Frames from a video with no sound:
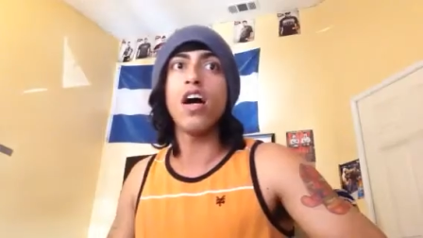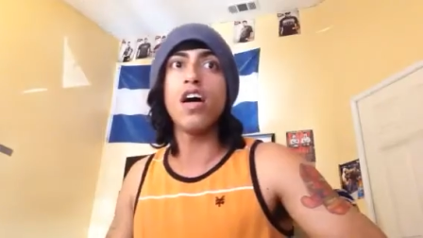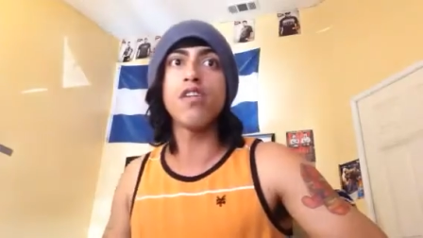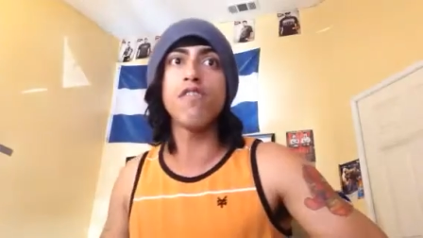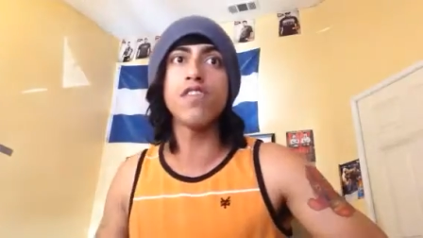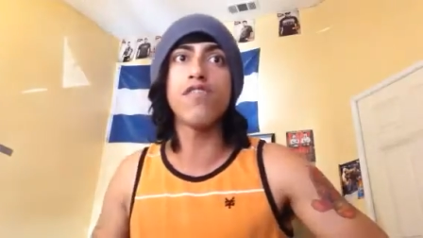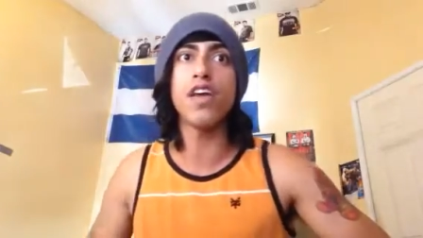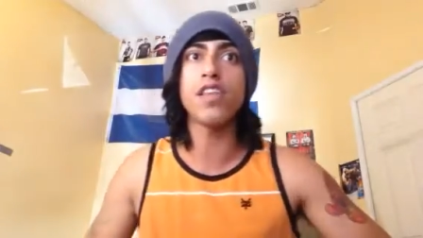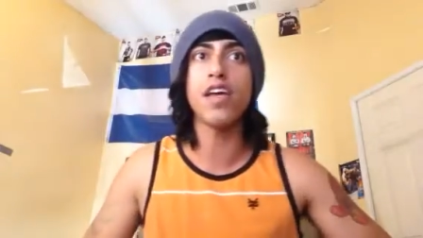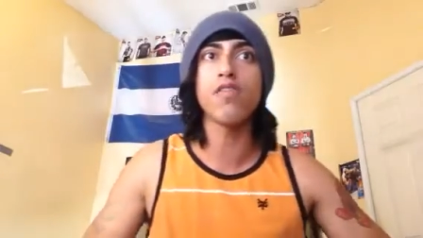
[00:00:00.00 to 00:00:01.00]
Audio of his
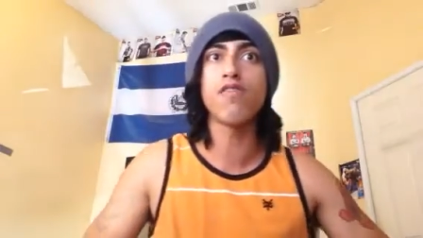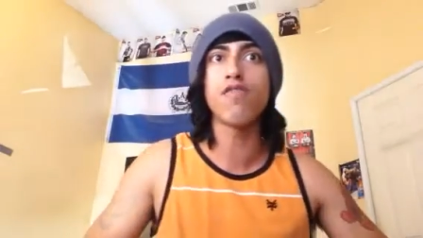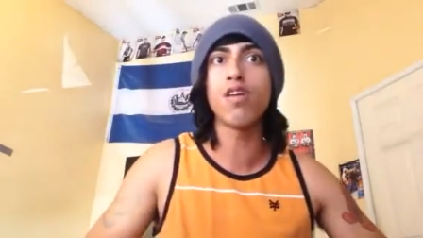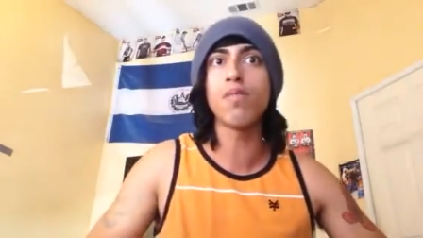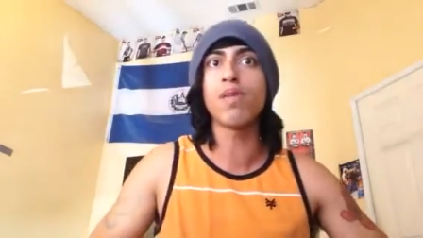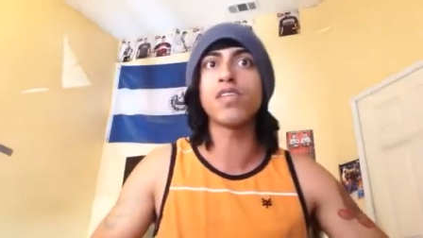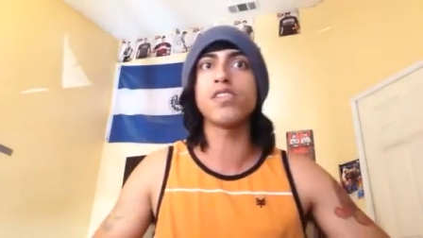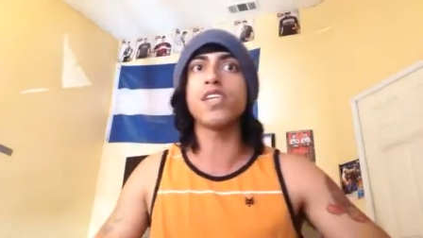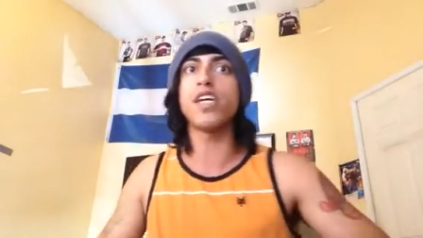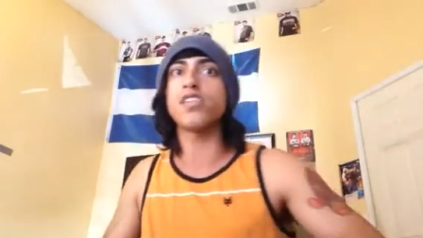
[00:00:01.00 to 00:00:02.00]
Faith Angle forum
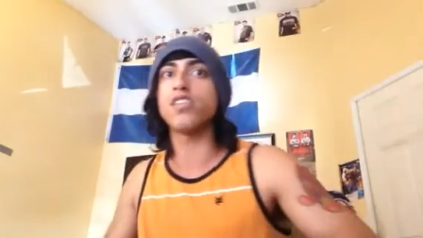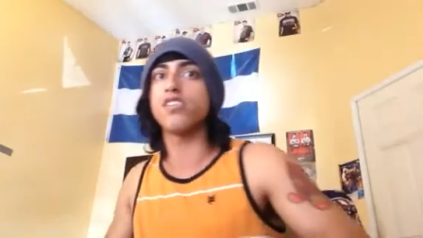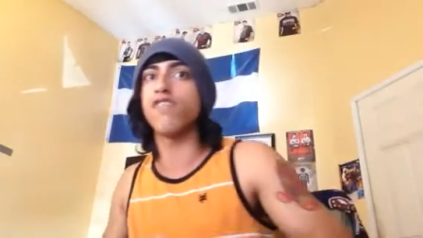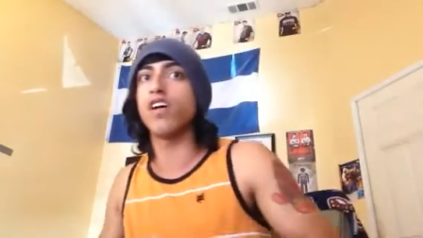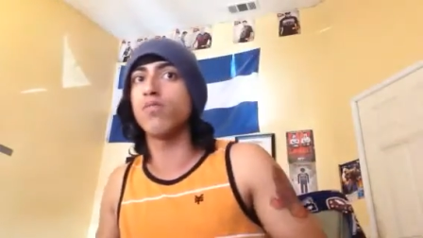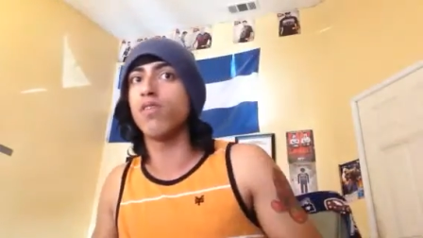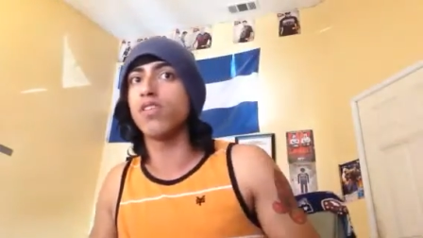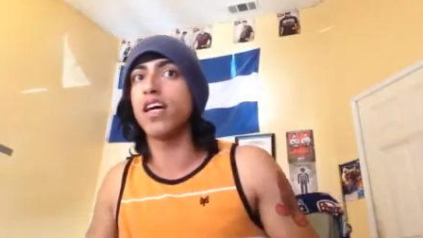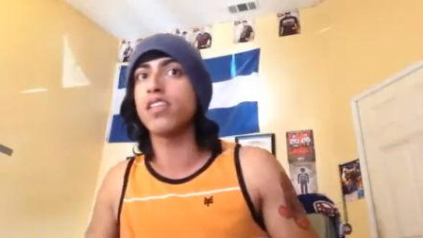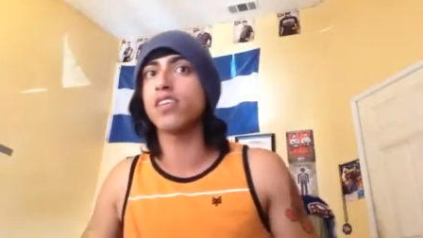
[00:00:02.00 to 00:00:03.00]
presentation is available
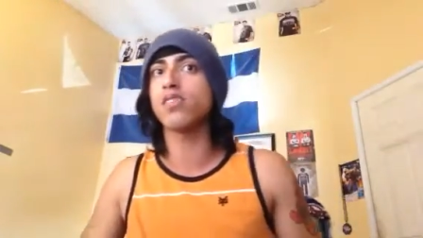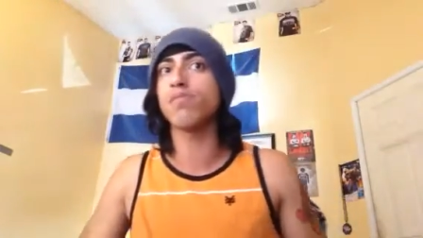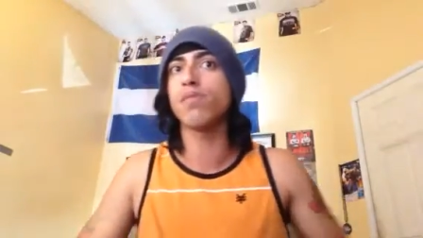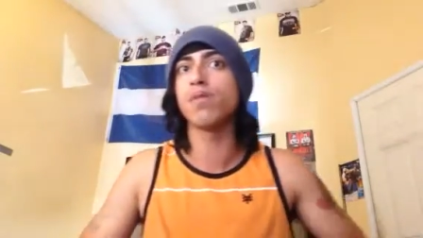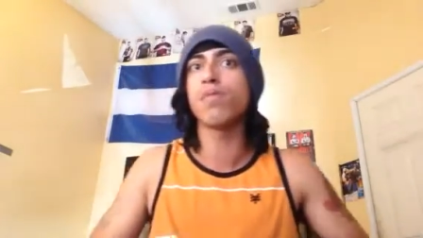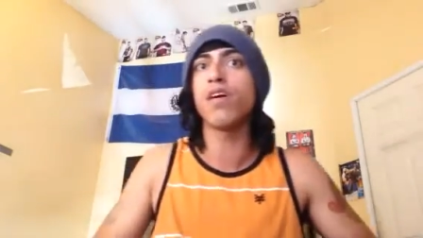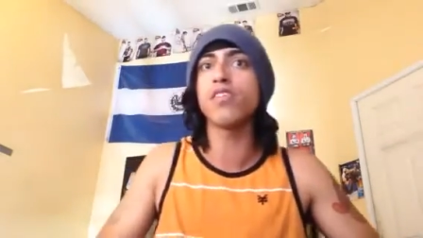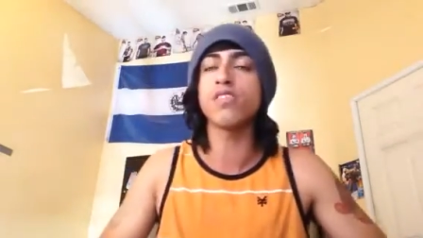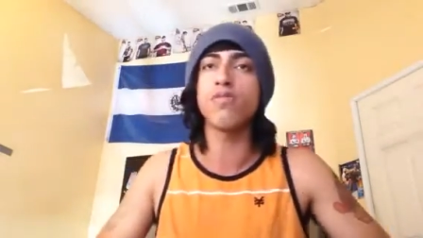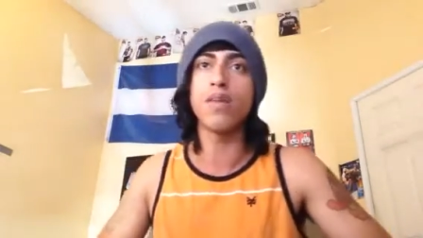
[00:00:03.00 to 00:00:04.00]
on the Ethics and Public
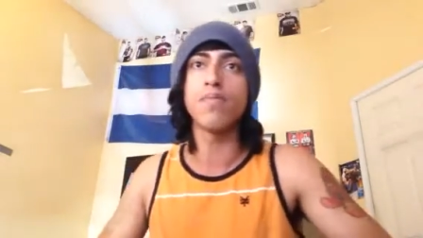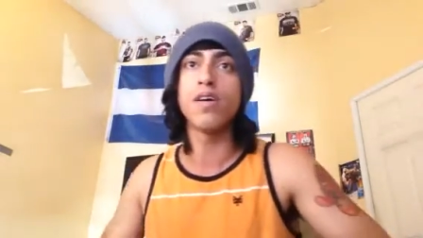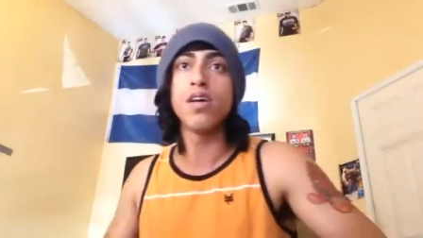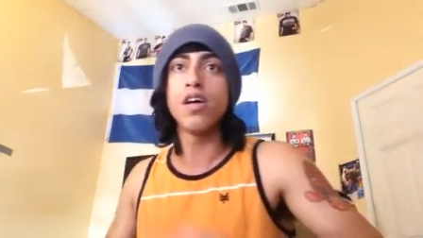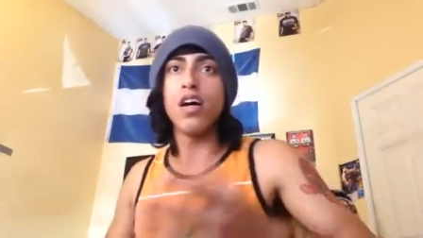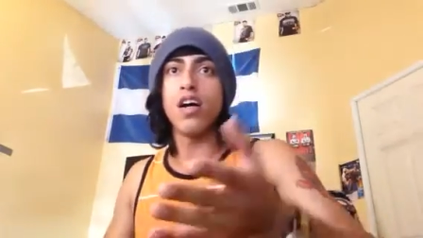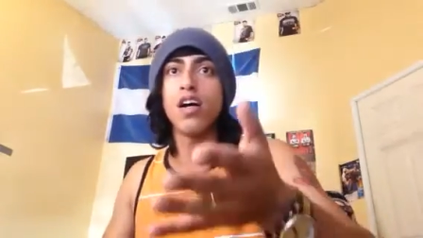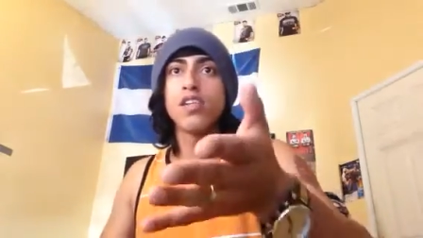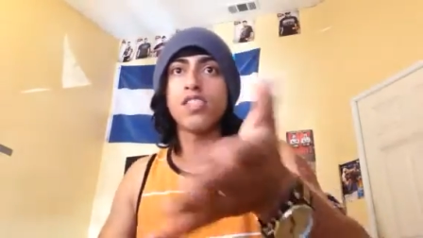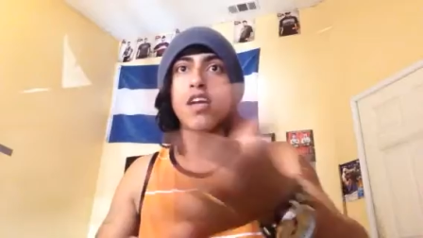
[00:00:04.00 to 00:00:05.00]
Policy web
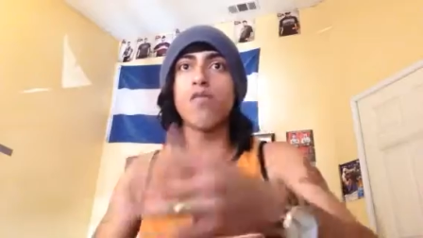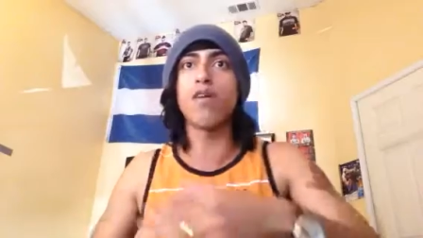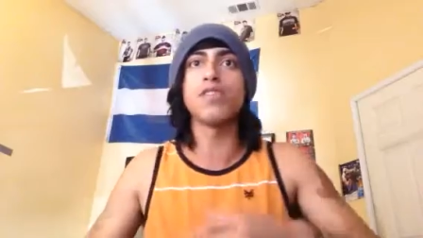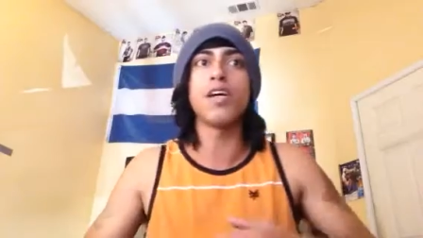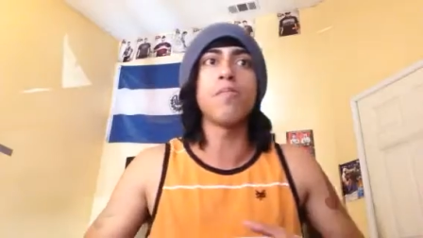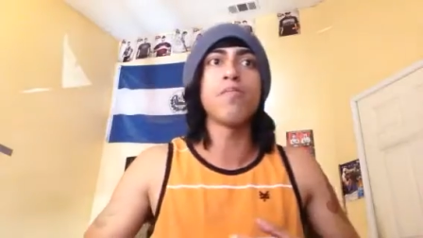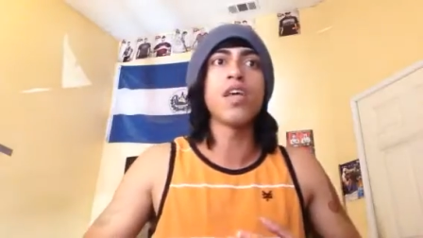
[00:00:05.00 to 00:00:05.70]
uh, Center website.